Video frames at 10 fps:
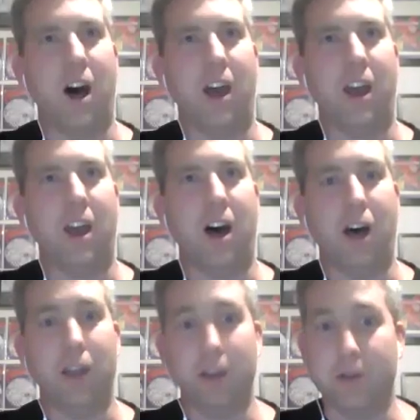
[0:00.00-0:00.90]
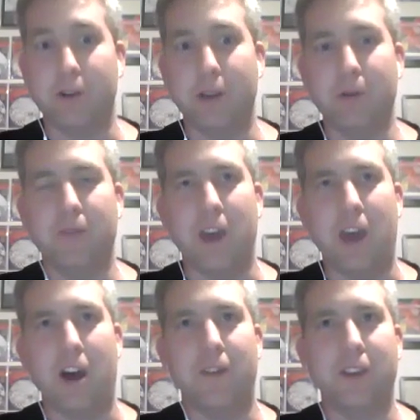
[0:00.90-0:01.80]
I I agree with
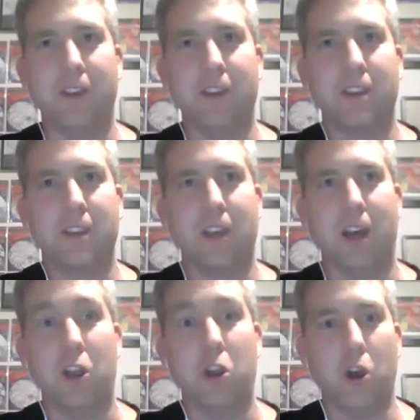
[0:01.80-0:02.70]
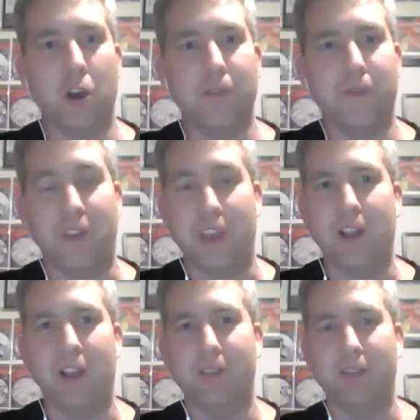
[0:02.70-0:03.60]
that. I think a lot of
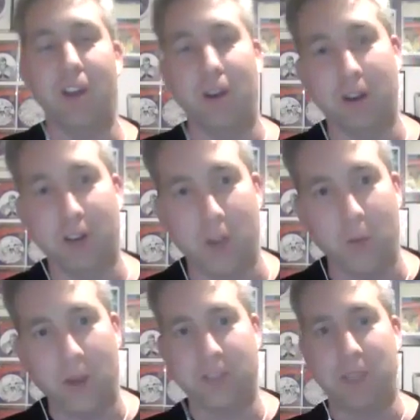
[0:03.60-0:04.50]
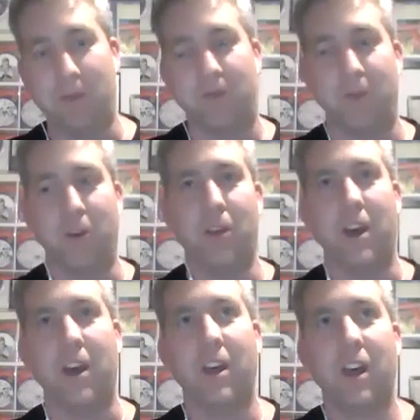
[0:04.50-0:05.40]
fans, I'm going to go one step
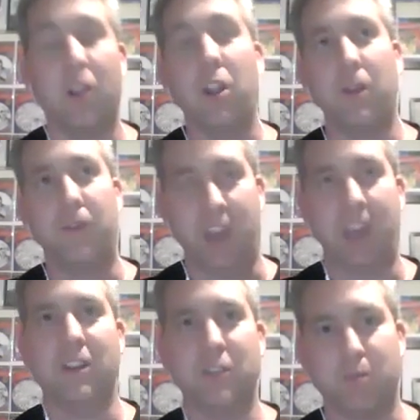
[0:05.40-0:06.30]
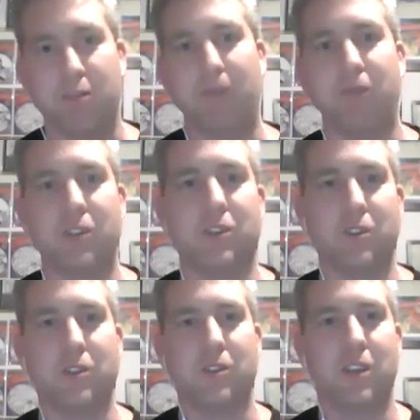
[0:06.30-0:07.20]
further. A lot of fans'
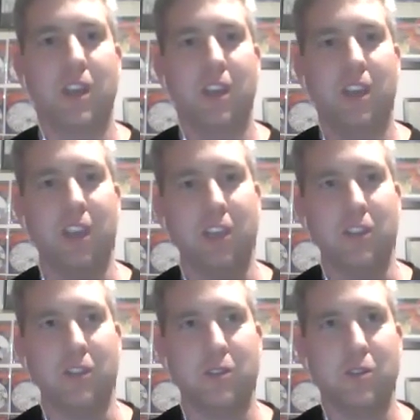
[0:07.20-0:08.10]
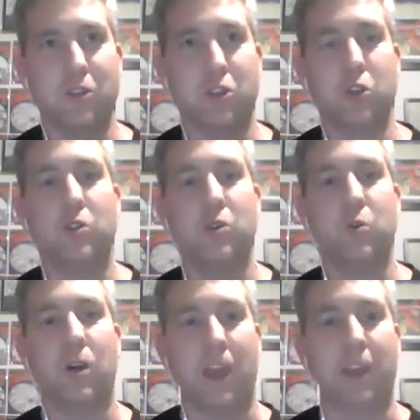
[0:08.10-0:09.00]
preferences is due to
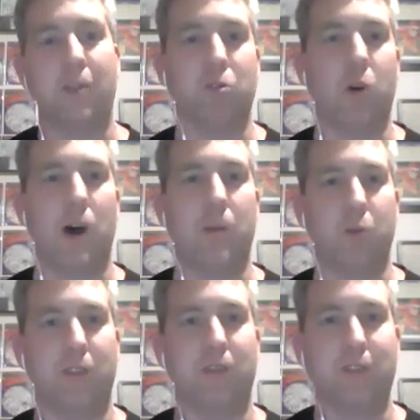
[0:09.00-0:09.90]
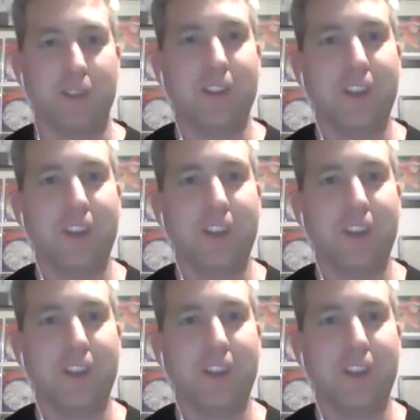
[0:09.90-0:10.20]
what they grew up with.